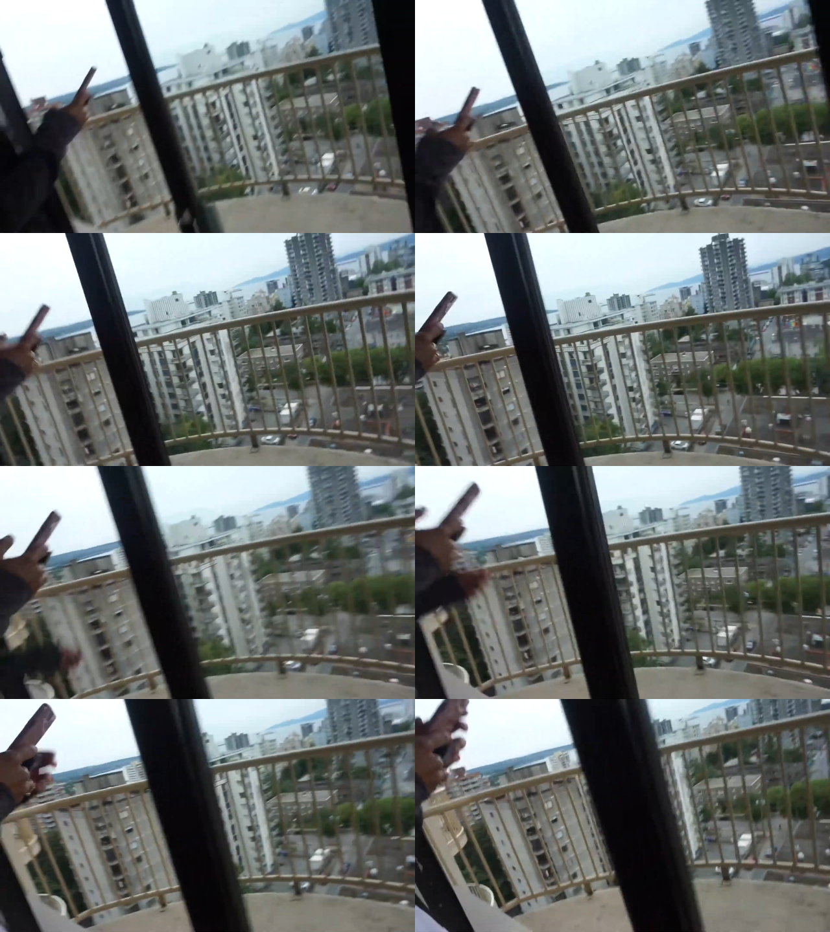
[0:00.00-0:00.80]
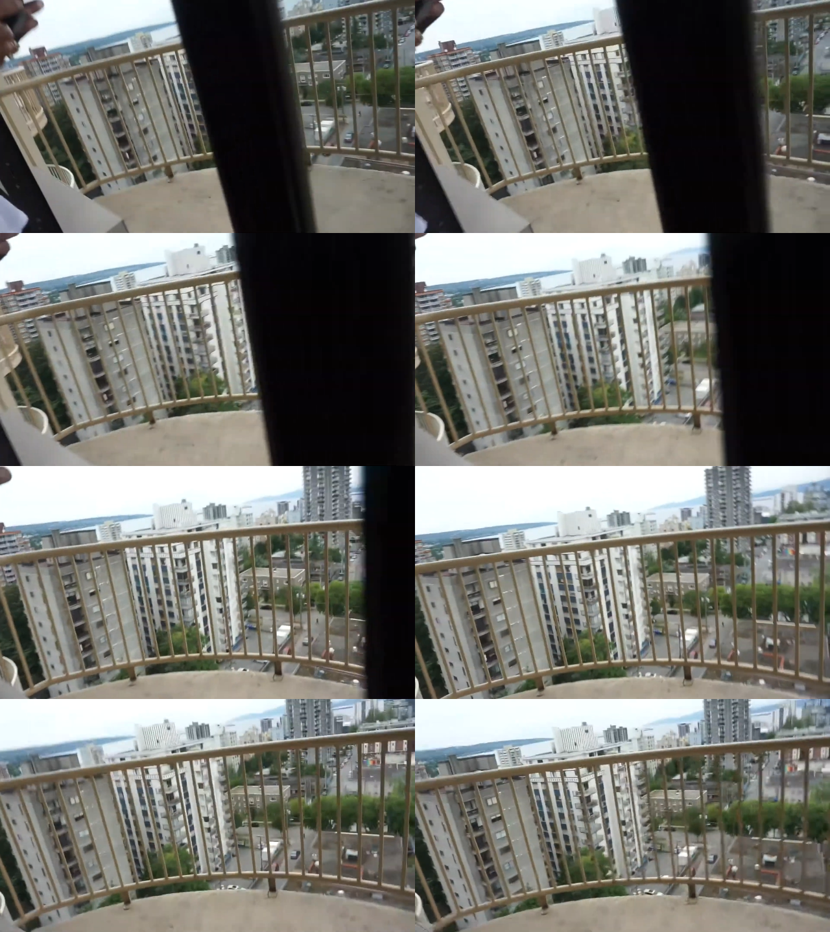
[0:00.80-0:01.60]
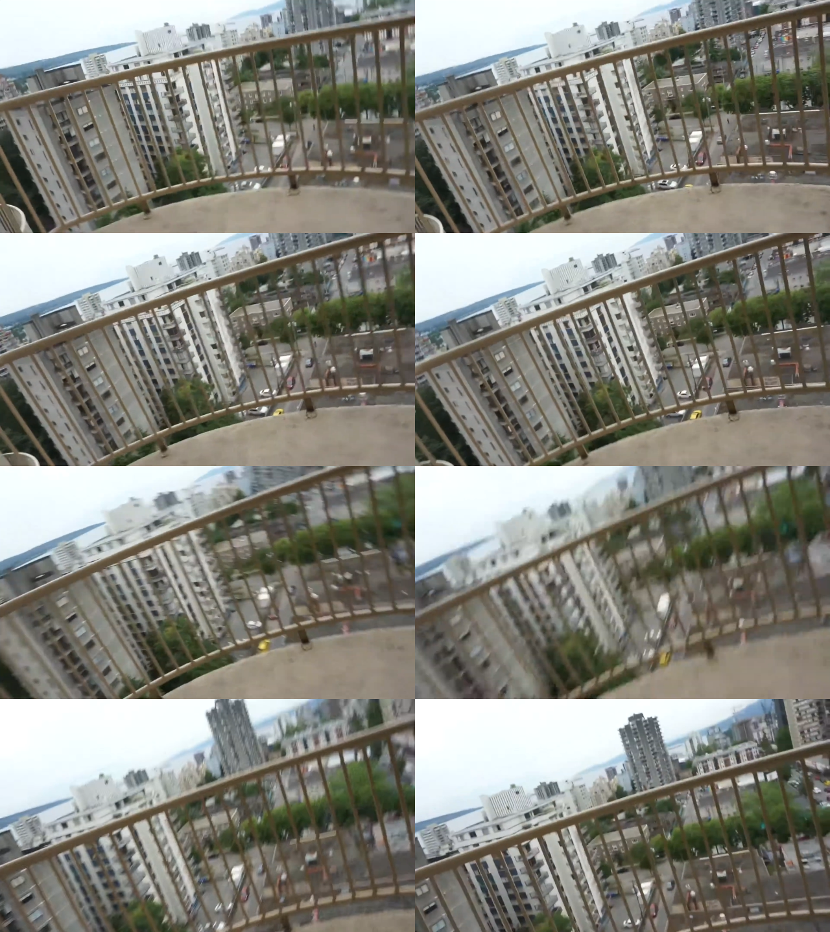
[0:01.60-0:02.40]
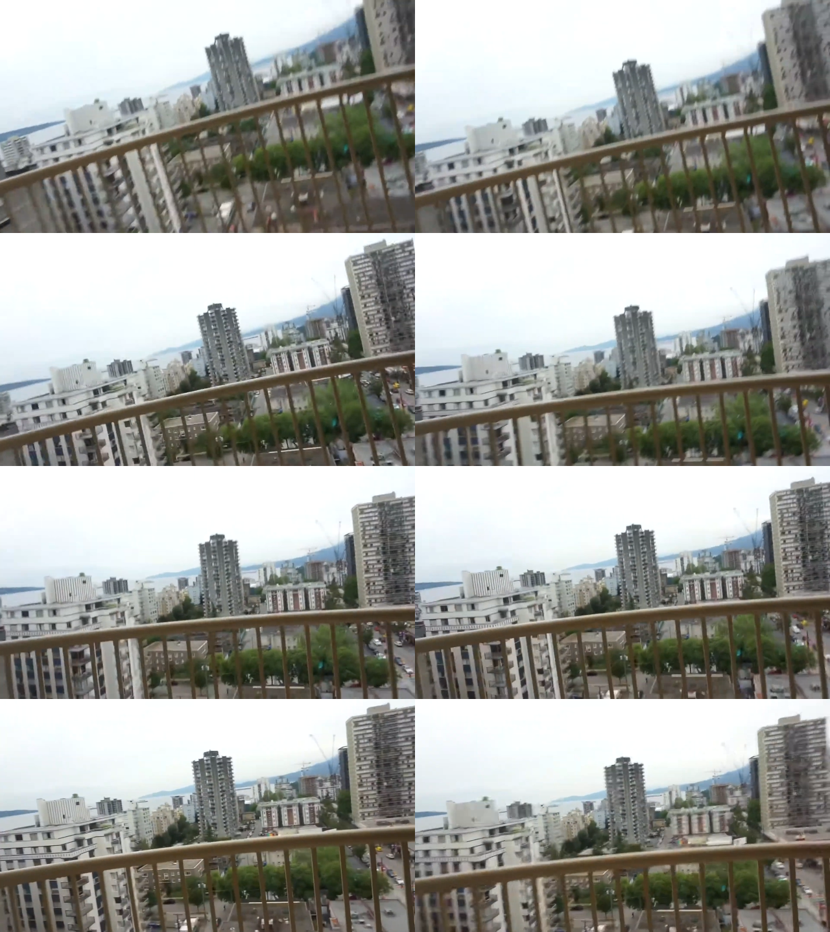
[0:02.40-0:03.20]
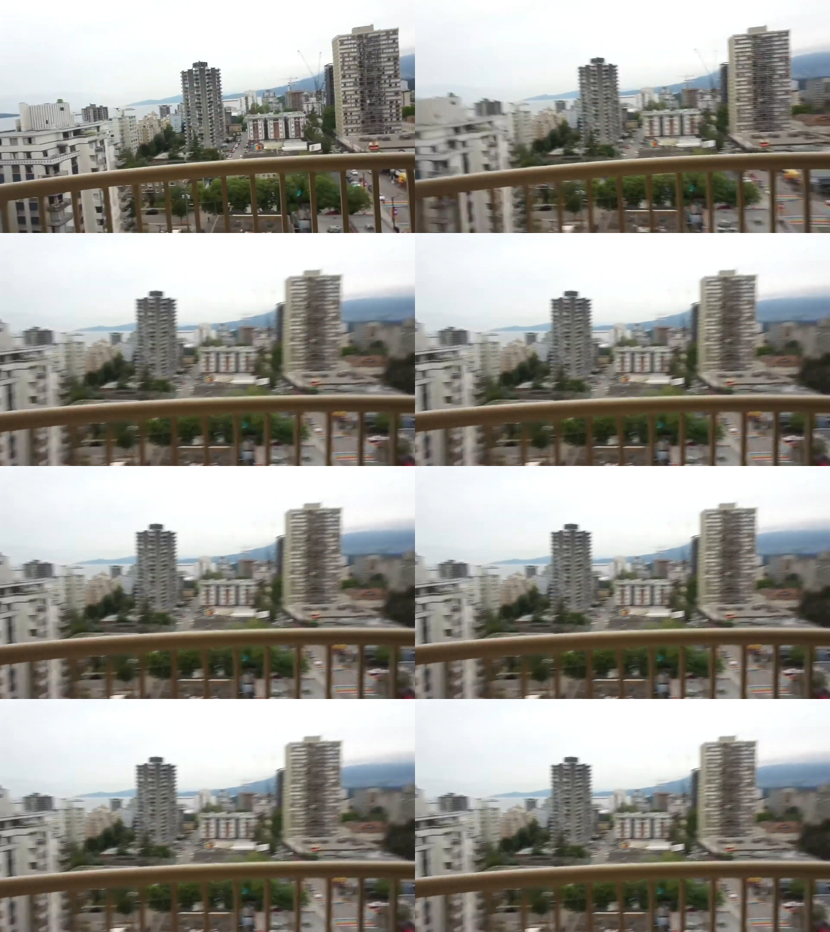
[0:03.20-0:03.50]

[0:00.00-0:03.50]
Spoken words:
Nobody's mouth can be seen.